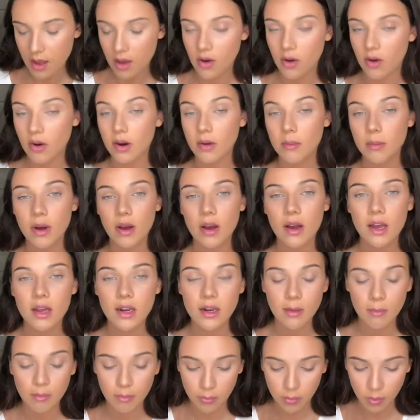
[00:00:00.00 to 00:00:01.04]

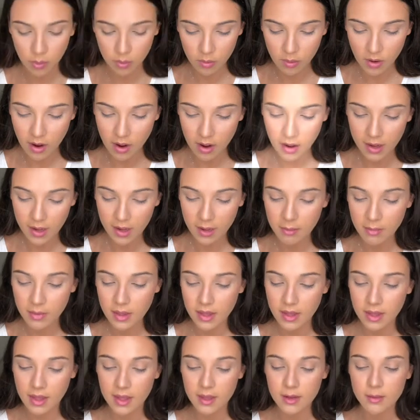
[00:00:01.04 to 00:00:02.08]
Arbonne Prime
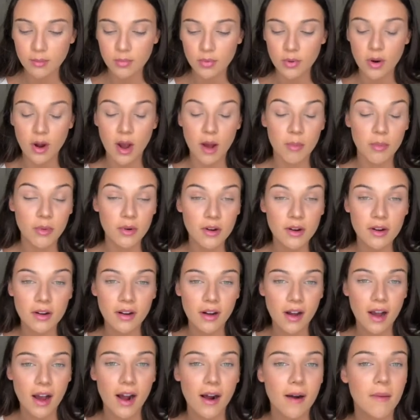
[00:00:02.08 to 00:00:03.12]
and Proper
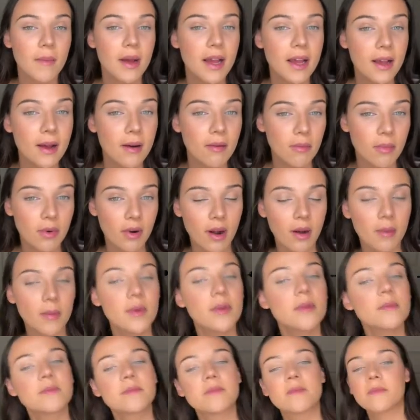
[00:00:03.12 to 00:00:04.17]
Eye Makeup Primer.